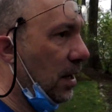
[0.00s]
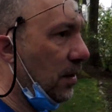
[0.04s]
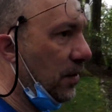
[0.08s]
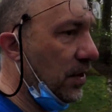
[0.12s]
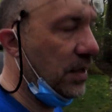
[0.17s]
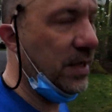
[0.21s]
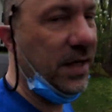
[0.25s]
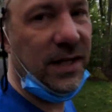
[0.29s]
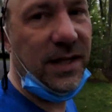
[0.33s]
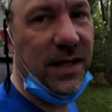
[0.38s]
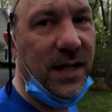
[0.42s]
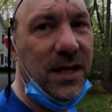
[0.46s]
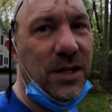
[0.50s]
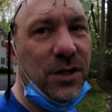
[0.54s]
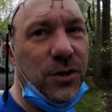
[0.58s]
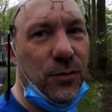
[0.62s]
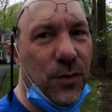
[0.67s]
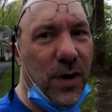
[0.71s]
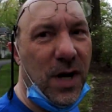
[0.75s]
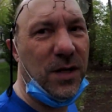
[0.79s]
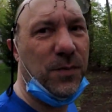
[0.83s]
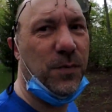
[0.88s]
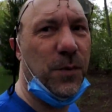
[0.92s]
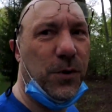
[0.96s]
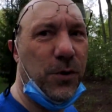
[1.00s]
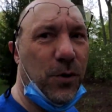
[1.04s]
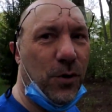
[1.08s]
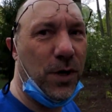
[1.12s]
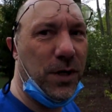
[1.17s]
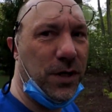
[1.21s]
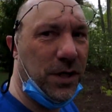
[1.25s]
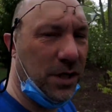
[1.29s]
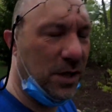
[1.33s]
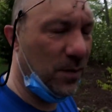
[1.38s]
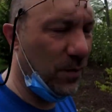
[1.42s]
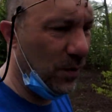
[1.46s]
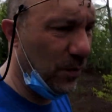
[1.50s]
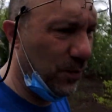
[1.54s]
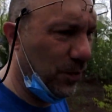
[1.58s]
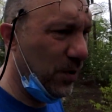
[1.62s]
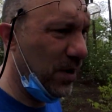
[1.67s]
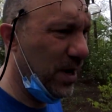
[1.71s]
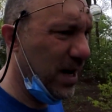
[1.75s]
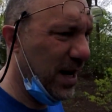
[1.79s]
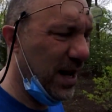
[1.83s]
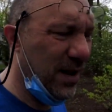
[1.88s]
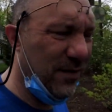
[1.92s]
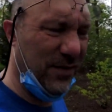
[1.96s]
The diseases of the respiratory system are
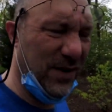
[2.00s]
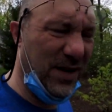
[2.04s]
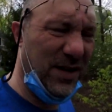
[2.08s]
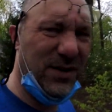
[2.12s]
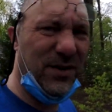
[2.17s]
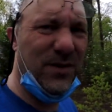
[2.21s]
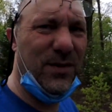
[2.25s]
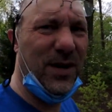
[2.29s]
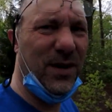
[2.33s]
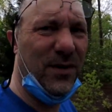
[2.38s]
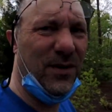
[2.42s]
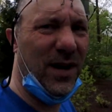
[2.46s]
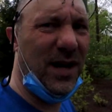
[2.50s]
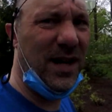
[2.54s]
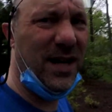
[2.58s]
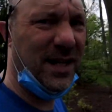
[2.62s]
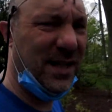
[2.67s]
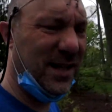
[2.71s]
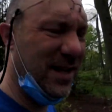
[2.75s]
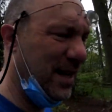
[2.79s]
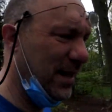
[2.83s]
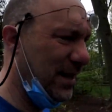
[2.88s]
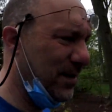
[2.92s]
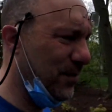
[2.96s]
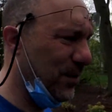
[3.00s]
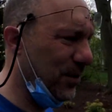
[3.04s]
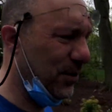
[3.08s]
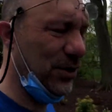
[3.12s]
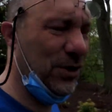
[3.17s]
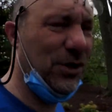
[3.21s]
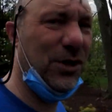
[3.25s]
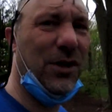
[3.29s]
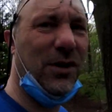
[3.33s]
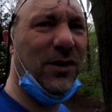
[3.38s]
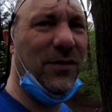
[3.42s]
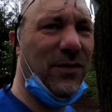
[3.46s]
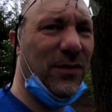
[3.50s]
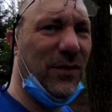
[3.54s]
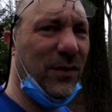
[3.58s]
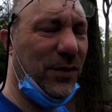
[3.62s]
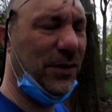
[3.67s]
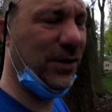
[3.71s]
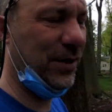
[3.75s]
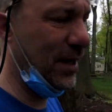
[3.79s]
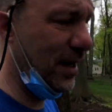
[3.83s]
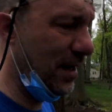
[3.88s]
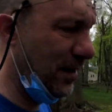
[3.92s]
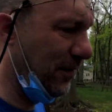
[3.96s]
pretty heavy duty, right? It's not the most cheerful
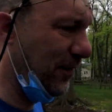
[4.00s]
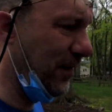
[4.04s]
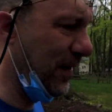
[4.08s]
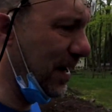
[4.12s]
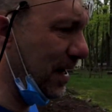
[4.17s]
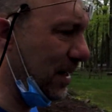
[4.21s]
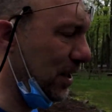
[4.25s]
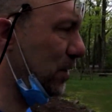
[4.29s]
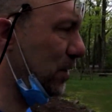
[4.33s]
stuff, and